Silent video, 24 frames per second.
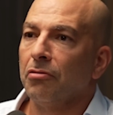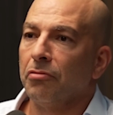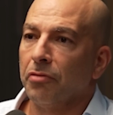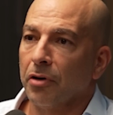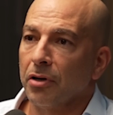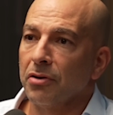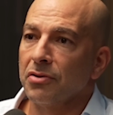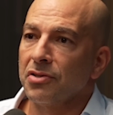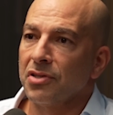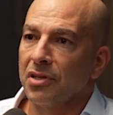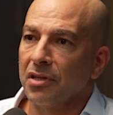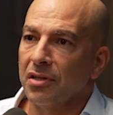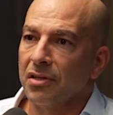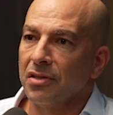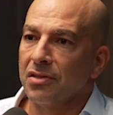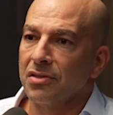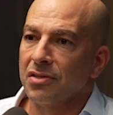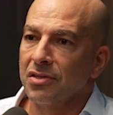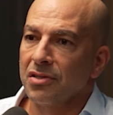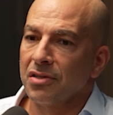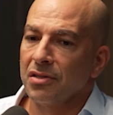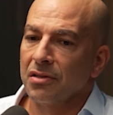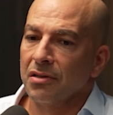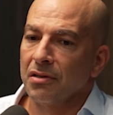
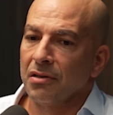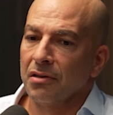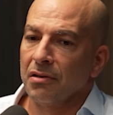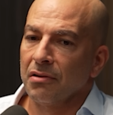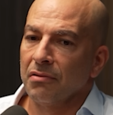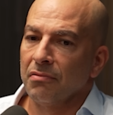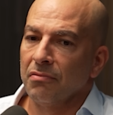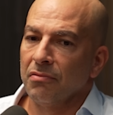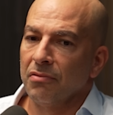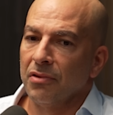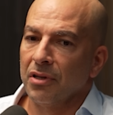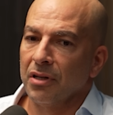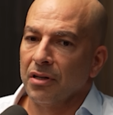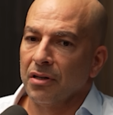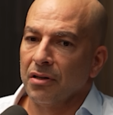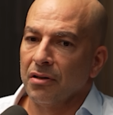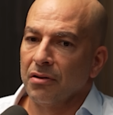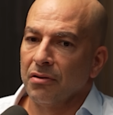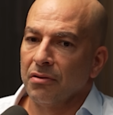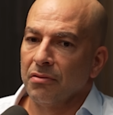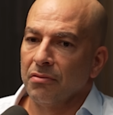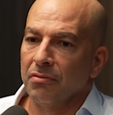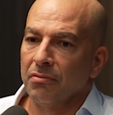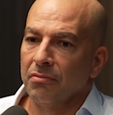versus
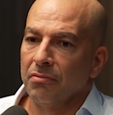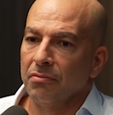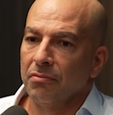the